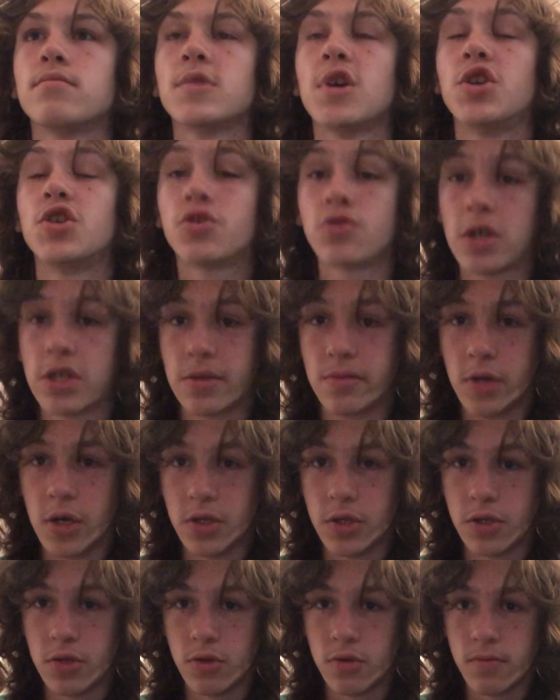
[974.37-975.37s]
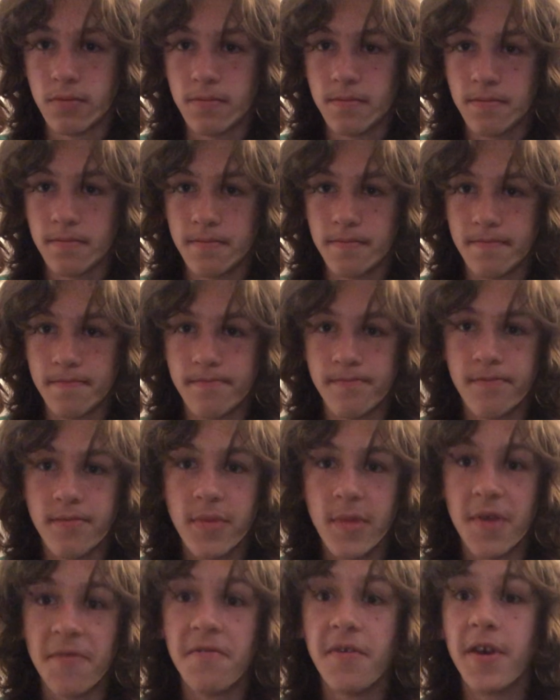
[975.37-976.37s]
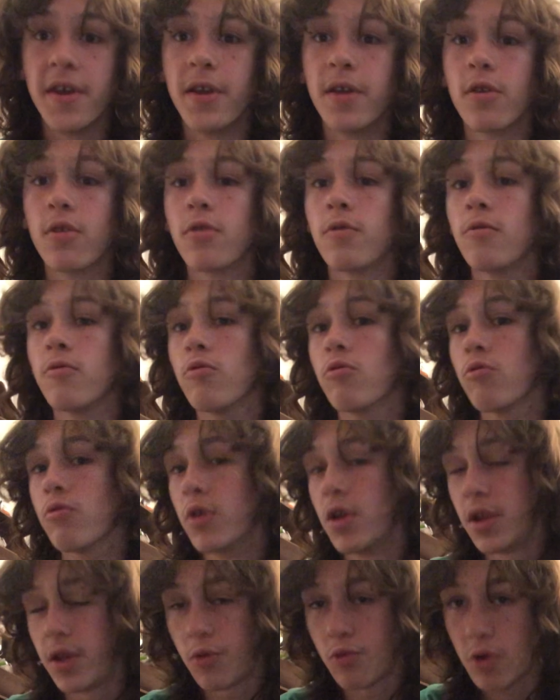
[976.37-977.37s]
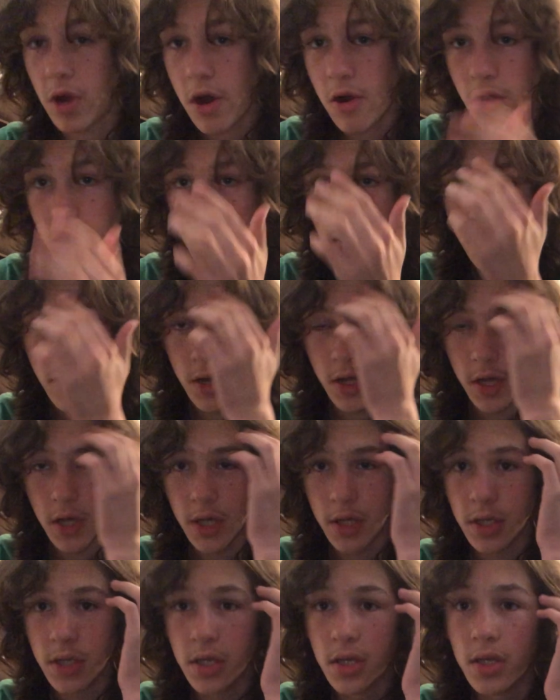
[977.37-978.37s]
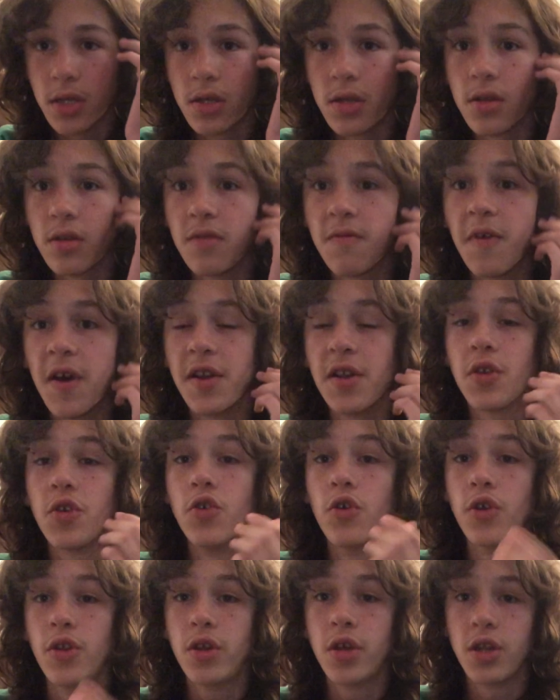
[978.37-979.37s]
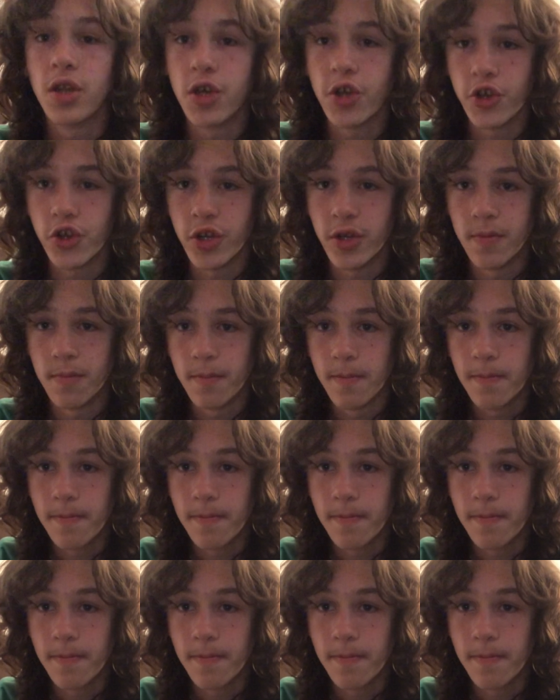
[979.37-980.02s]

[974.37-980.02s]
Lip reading: Stretch Monster. Figure really rare nowadays, to find in good condition.